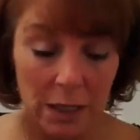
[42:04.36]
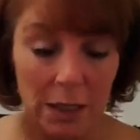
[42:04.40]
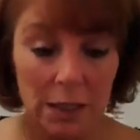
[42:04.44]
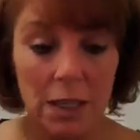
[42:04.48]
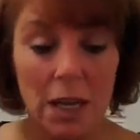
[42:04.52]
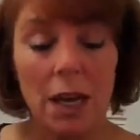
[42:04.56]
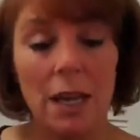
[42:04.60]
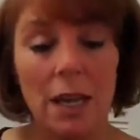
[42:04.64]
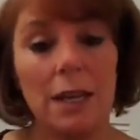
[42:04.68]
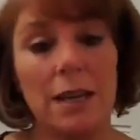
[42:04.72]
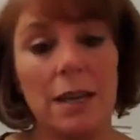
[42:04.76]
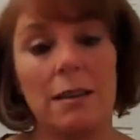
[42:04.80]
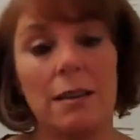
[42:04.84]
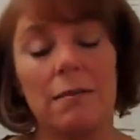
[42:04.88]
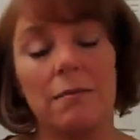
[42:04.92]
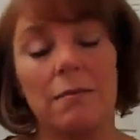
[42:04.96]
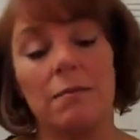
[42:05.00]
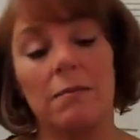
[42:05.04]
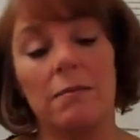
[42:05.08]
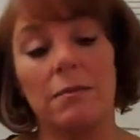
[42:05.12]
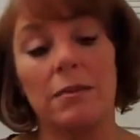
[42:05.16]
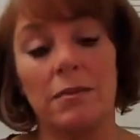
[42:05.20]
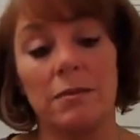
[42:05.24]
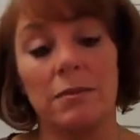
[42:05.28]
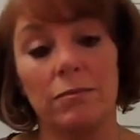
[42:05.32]
on
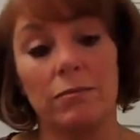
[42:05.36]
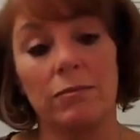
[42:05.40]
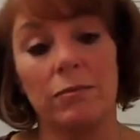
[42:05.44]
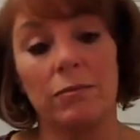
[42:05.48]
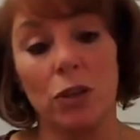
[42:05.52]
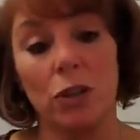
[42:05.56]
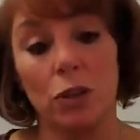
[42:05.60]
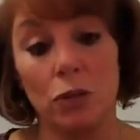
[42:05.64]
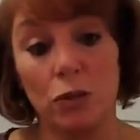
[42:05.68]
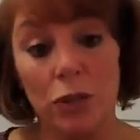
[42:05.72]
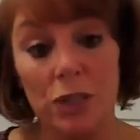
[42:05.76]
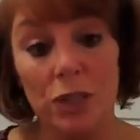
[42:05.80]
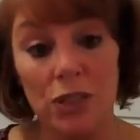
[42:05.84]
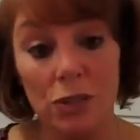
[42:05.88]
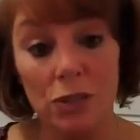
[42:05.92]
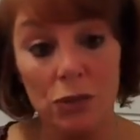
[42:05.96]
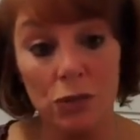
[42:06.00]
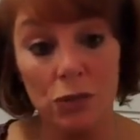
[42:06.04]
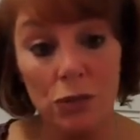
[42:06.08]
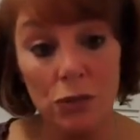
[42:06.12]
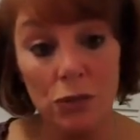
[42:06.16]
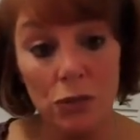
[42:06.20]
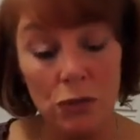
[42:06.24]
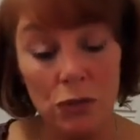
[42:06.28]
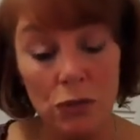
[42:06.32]
the
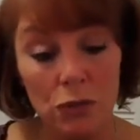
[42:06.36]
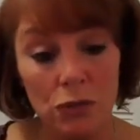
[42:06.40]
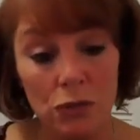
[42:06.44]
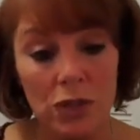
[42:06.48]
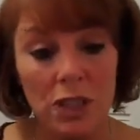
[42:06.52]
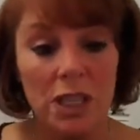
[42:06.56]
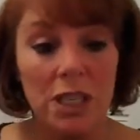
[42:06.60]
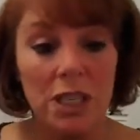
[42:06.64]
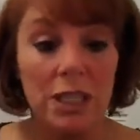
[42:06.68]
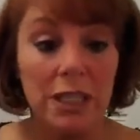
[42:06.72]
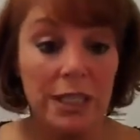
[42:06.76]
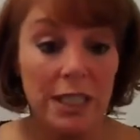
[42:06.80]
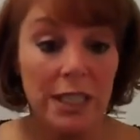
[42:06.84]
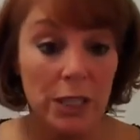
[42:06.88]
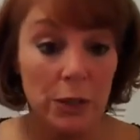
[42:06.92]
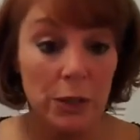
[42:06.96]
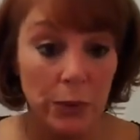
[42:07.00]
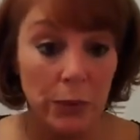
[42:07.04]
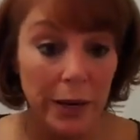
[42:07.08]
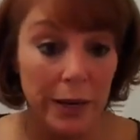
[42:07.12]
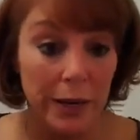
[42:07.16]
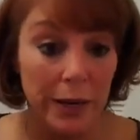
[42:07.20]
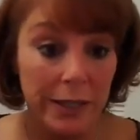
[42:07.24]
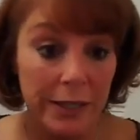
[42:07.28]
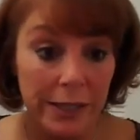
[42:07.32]
crystals, the ET
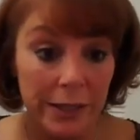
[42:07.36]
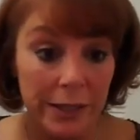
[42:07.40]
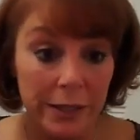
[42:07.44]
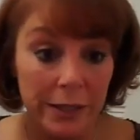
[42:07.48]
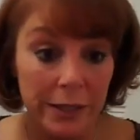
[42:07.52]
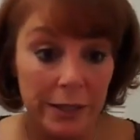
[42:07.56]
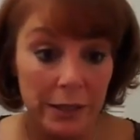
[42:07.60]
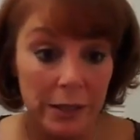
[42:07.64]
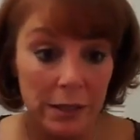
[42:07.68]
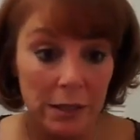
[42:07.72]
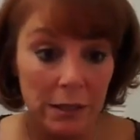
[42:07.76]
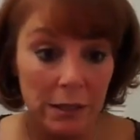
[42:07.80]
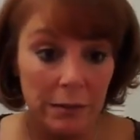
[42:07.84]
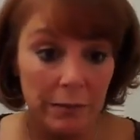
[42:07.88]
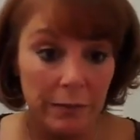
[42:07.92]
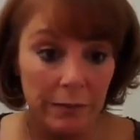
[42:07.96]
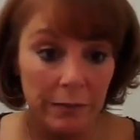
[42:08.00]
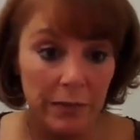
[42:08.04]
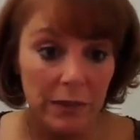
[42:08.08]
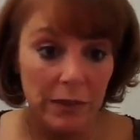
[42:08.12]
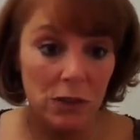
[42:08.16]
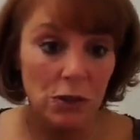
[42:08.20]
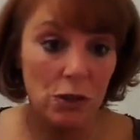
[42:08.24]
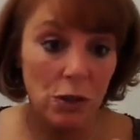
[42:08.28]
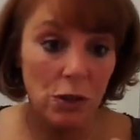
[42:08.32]
races,
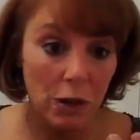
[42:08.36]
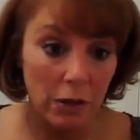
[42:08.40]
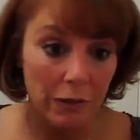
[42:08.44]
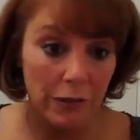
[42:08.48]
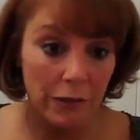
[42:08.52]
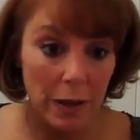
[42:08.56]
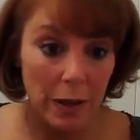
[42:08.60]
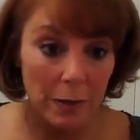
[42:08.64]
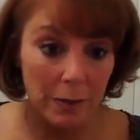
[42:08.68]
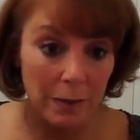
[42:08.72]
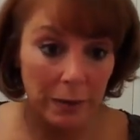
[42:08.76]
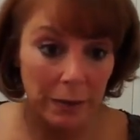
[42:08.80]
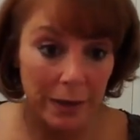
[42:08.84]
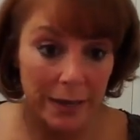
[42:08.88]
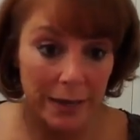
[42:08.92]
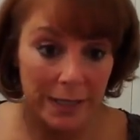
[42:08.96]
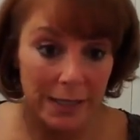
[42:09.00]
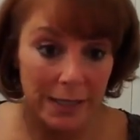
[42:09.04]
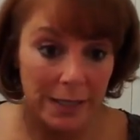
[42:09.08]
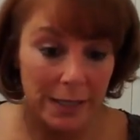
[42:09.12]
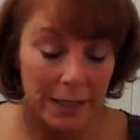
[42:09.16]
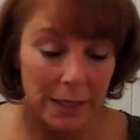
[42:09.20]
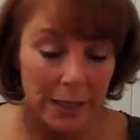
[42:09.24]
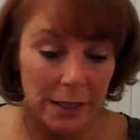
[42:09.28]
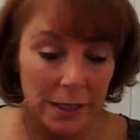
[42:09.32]
star family
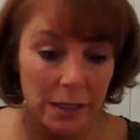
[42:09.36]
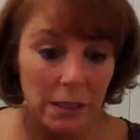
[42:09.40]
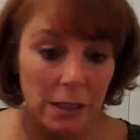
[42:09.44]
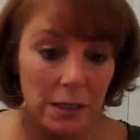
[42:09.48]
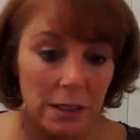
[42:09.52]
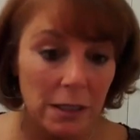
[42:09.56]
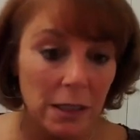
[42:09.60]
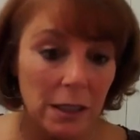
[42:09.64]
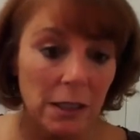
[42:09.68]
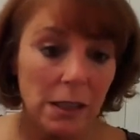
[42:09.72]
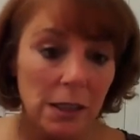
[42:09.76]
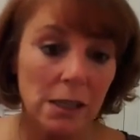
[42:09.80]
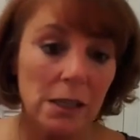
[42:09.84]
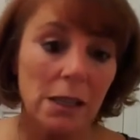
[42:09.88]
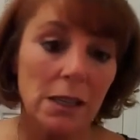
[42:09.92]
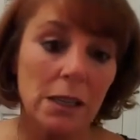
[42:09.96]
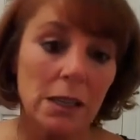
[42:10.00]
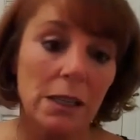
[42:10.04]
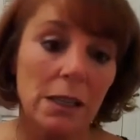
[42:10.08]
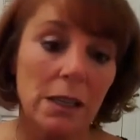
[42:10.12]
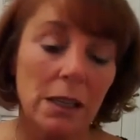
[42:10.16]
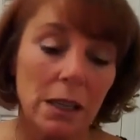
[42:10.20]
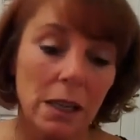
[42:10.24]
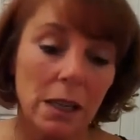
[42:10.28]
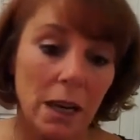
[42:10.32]
races,
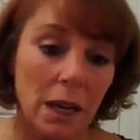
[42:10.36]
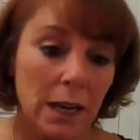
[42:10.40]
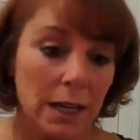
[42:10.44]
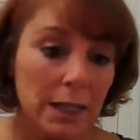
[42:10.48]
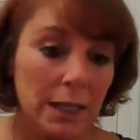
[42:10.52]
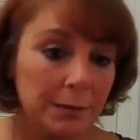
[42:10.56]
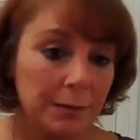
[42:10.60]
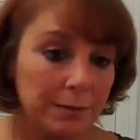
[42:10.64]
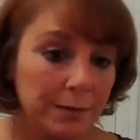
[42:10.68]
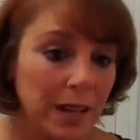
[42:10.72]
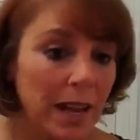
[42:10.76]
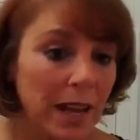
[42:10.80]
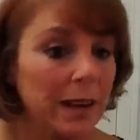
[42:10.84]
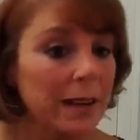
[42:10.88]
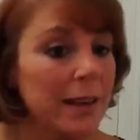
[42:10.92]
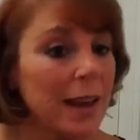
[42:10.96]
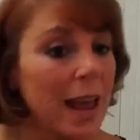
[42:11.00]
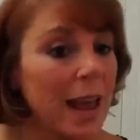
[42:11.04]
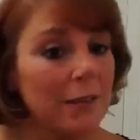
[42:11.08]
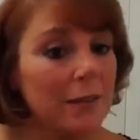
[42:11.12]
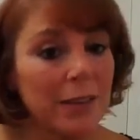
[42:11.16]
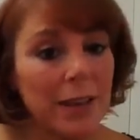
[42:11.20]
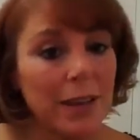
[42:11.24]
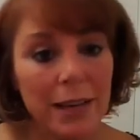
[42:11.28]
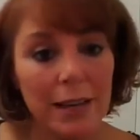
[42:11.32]

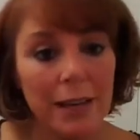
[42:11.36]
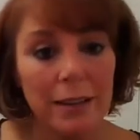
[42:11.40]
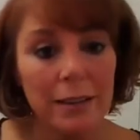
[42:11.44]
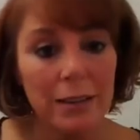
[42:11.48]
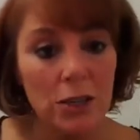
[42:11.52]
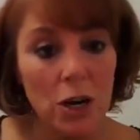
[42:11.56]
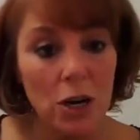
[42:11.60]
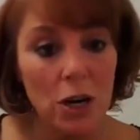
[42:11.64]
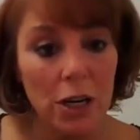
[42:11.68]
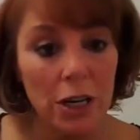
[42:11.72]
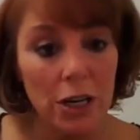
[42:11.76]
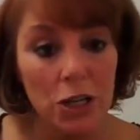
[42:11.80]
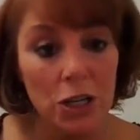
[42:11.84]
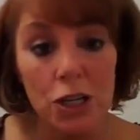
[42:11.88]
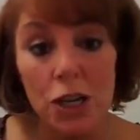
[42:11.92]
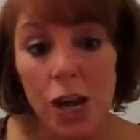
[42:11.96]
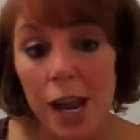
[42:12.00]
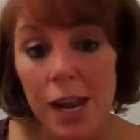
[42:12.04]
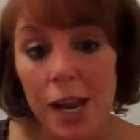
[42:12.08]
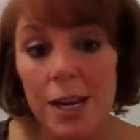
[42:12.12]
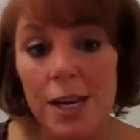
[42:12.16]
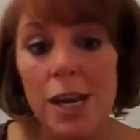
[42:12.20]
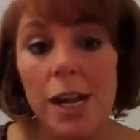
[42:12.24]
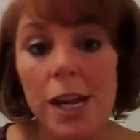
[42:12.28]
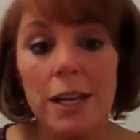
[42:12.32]
navigating the dark
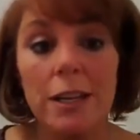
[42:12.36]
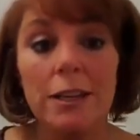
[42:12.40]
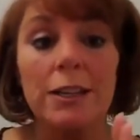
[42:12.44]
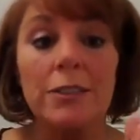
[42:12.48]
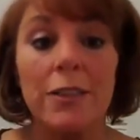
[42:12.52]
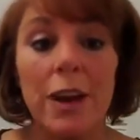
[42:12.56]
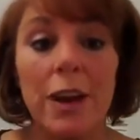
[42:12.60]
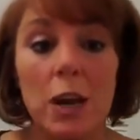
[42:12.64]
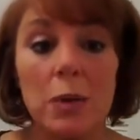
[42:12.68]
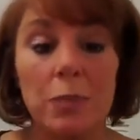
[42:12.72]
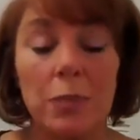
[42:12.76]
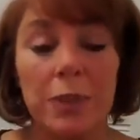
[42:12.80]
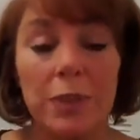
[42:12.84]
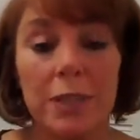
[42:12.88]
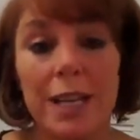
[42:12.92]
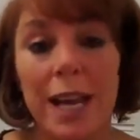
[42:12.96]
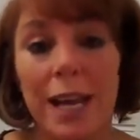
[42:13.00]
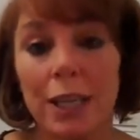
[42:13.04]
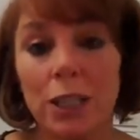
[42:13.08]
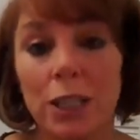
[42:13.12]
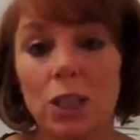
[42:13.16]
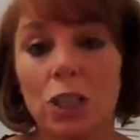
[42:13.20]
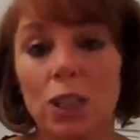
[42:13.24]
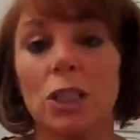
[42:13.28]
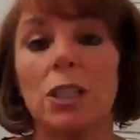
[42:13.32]
agenda, divine
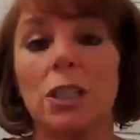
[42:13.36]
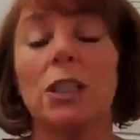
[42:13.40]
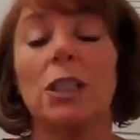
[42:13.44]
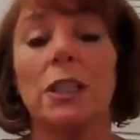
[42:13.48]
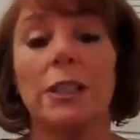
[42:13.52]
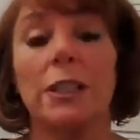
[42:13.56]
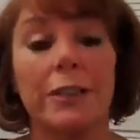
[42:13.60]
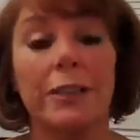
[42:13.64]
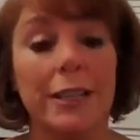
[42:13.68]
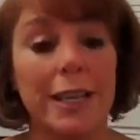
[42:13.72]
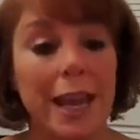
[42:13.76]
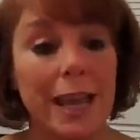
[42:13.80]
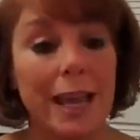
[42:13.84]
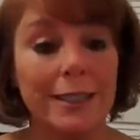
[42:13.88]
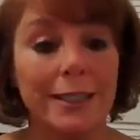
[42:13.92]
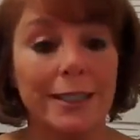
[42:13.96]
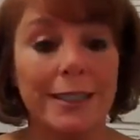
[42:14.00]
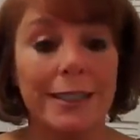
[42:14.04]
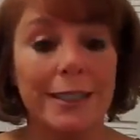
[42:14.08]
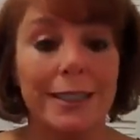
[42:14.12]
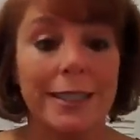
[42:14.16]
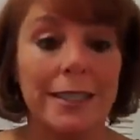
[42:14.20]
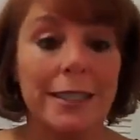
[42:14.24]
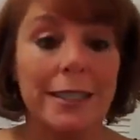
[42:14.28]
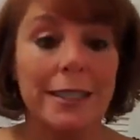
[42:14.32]
protection, clearing
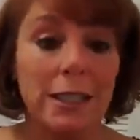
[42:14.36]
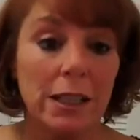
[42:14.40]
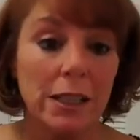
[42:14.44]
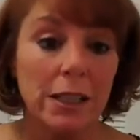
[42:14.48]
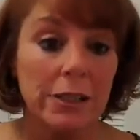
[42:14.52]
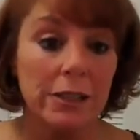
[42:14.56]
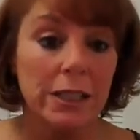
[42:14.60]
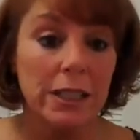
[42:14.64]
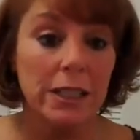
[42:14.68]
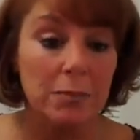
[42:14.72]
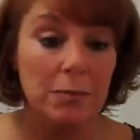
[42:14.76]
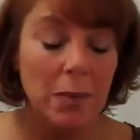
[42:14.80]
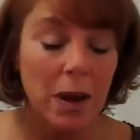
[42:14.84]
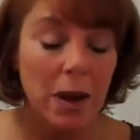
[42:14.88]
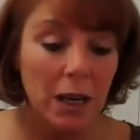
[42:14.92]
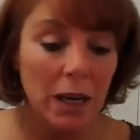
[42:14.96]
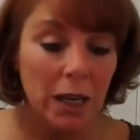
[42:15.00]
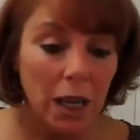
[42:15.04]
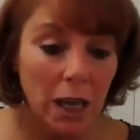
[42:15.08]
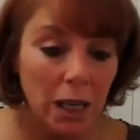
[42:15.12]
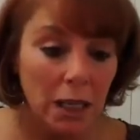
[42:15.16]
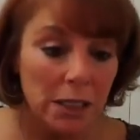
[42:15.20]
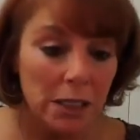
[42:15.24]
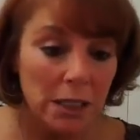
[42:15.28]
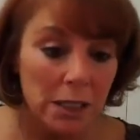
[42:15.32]
entities, clearing
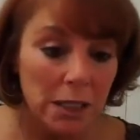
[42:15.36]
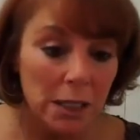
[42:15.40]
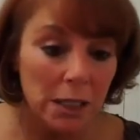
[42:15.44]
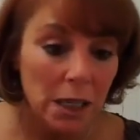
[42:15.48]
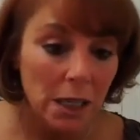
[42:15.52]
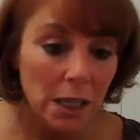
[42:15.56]
demonics.